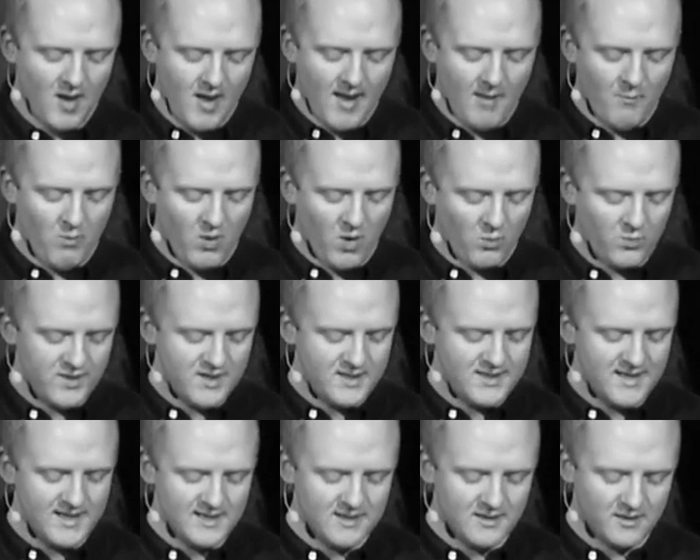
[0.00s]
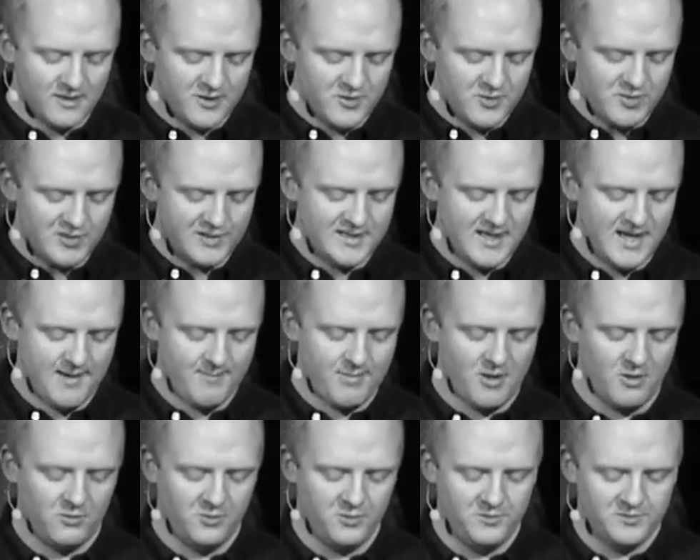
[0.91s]
And what we need to understand
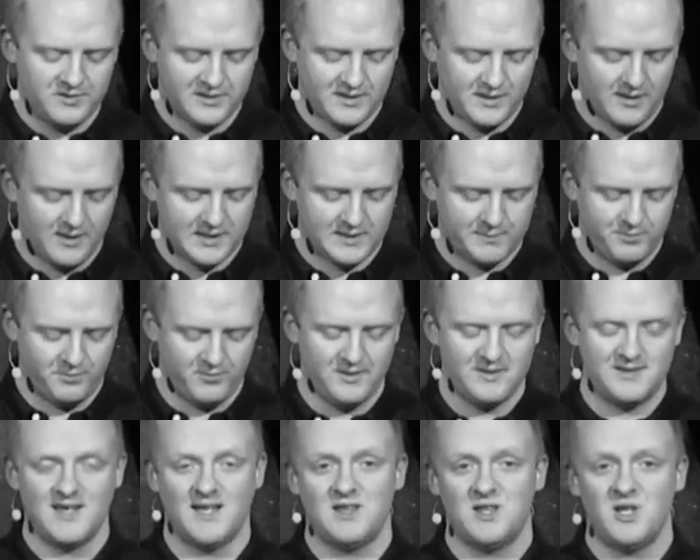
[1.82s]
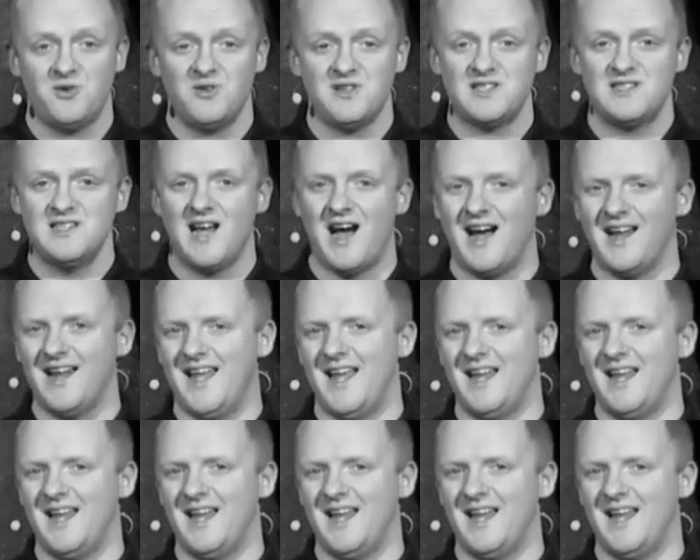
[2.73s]
about Luke's gospel is that there is not